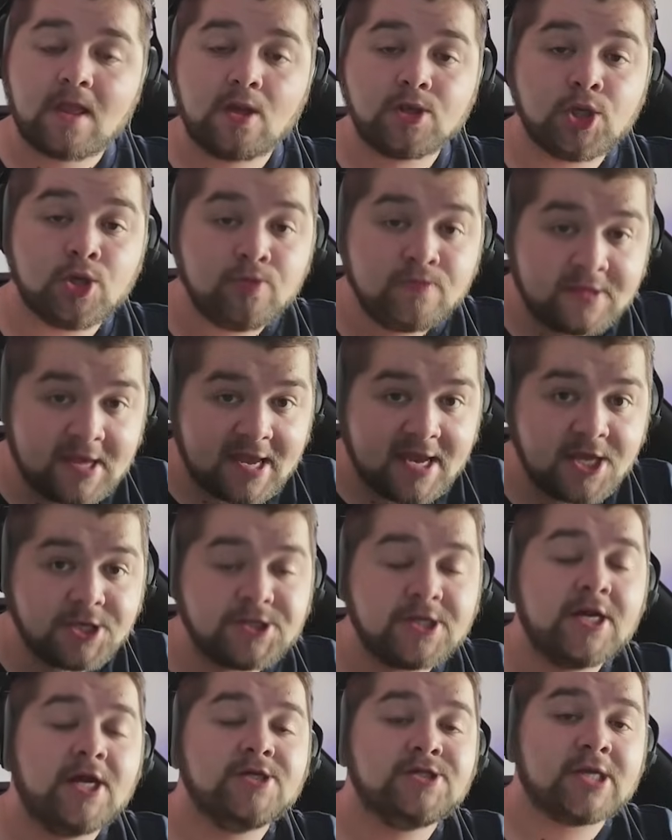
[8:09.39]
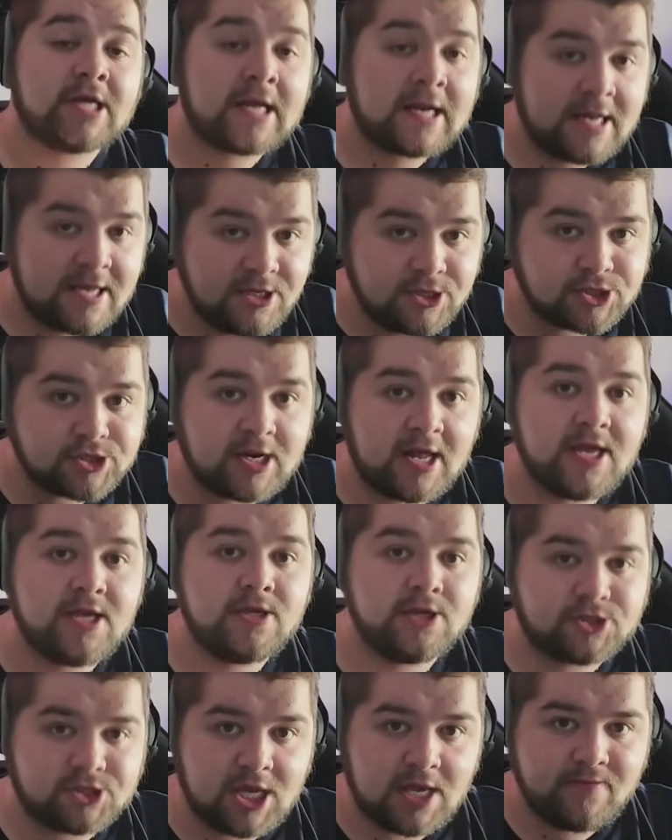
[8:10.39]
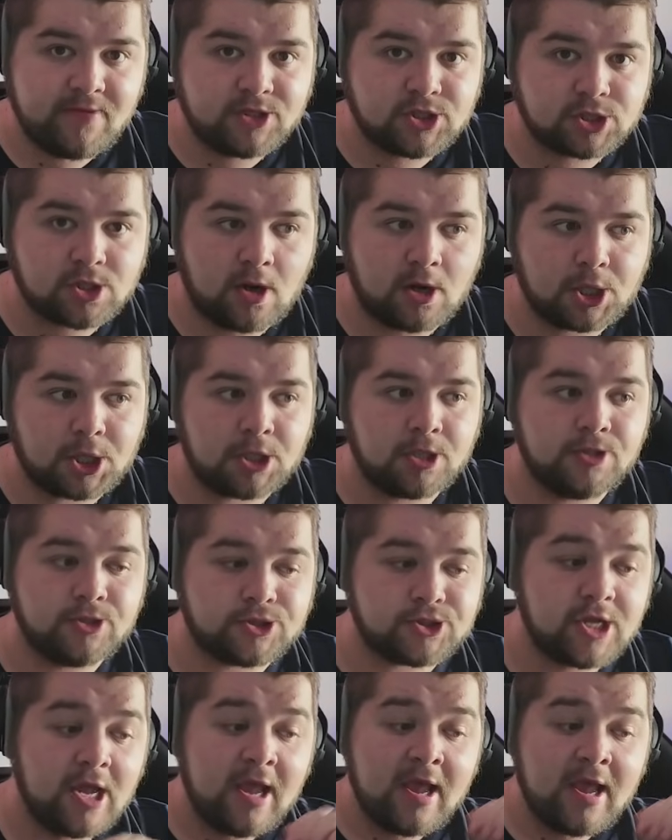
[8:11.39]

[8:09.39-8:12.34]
you need to clean slate your team instructions.